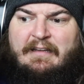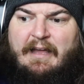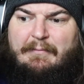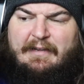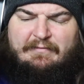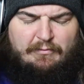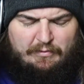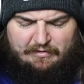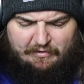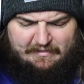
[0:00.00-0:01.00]
I mean,
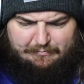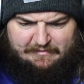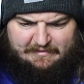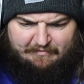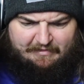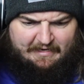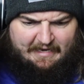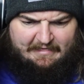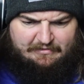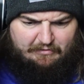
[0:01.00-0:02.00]
with Christmas and
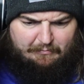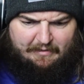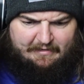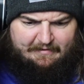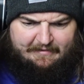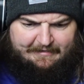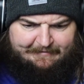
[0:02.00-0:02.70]
everything, it's going to be,